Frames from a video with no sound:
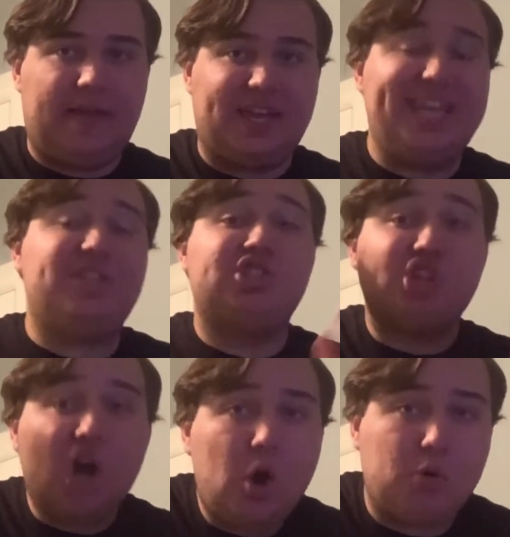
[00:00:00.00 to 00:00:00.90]
He
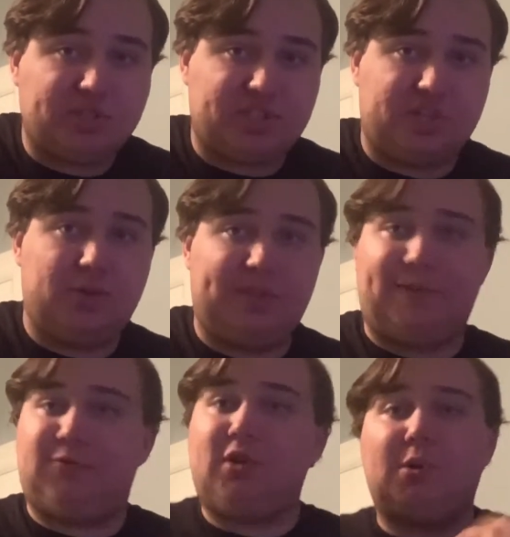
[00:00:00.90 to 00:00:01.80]
chose to do
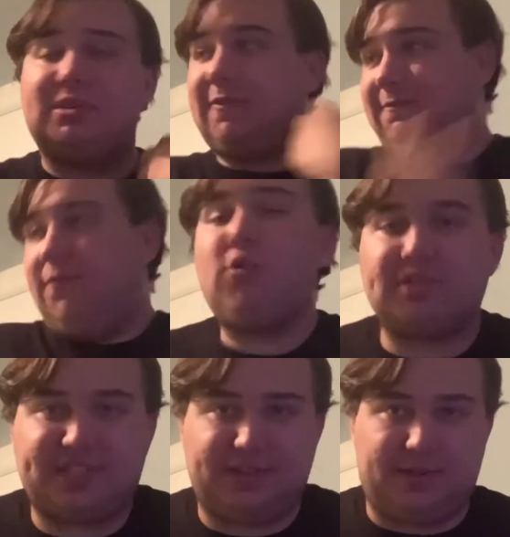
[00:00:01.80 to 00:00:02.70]
that. Frodo was
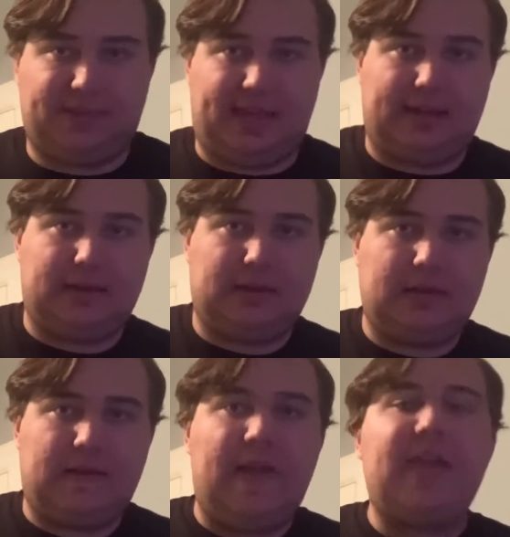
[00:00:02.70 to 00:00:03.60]
forced to do that.
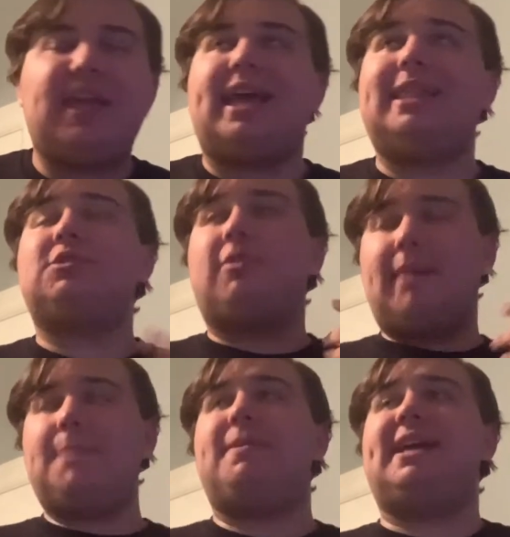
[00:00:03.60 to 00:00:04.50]
And that's what, in
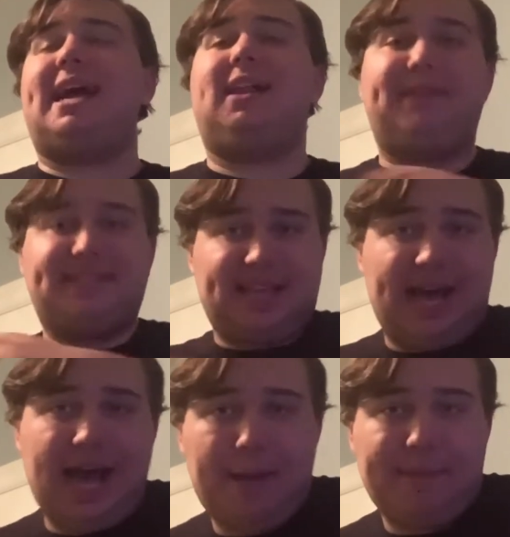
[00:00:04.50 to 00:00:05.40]
my opinion, elevates The
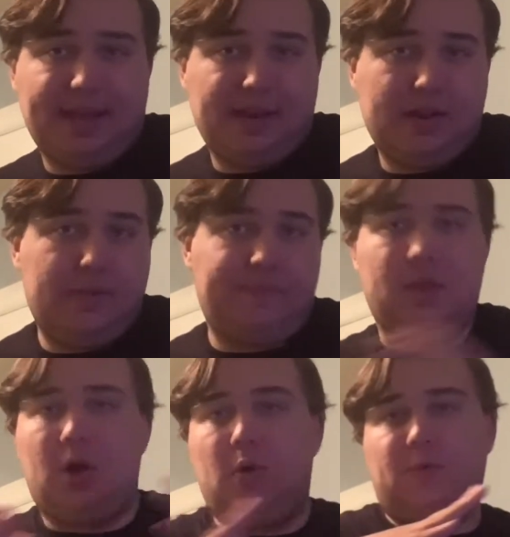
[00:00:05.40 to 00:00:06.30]
Hobbit
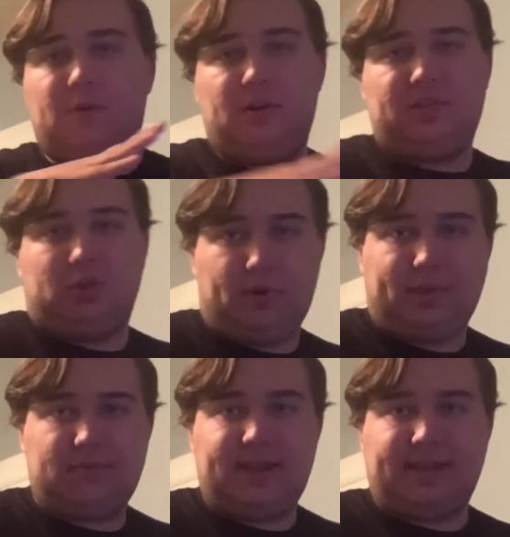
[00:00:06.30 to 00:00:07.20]
over The Lord of
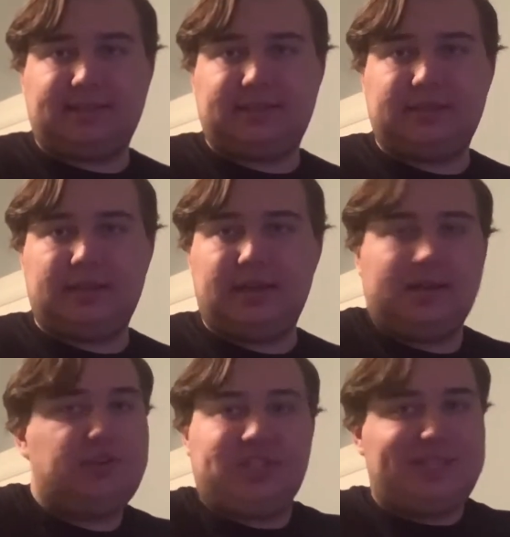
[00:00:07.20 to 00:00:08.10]
the Rings.
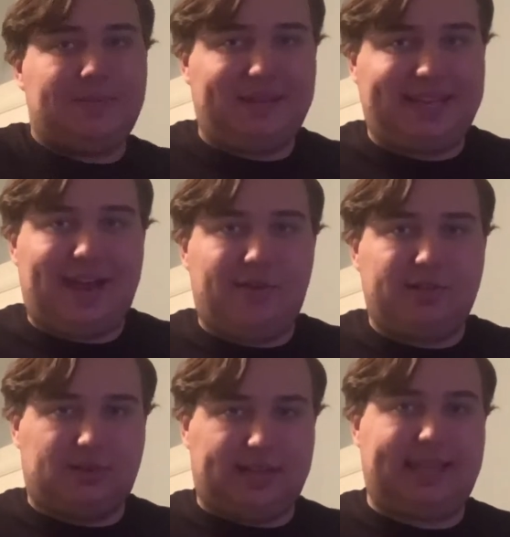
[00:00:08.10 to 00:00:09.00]
Just simply
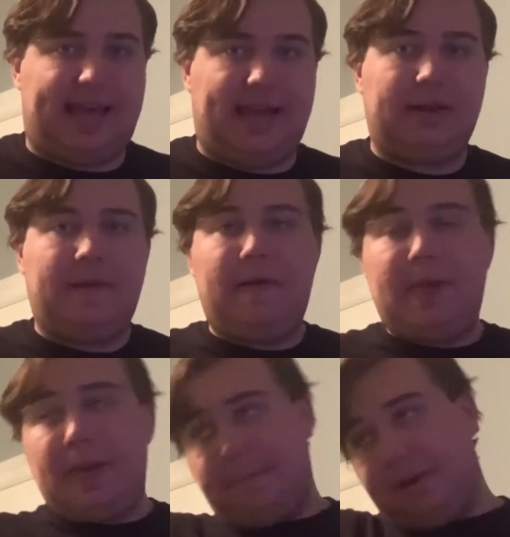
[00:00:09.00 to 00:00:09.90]
character like that.
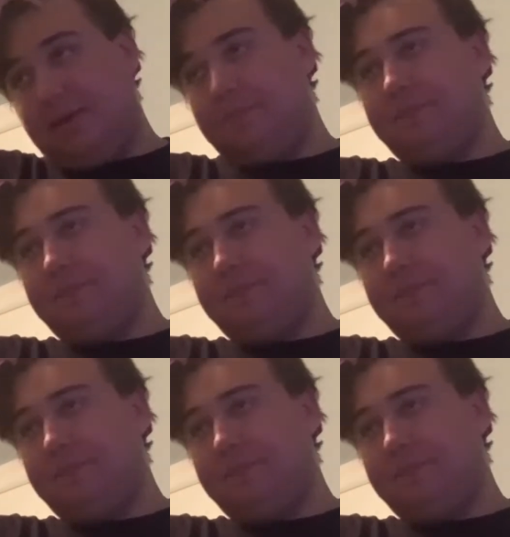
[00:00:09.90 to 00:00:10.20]
But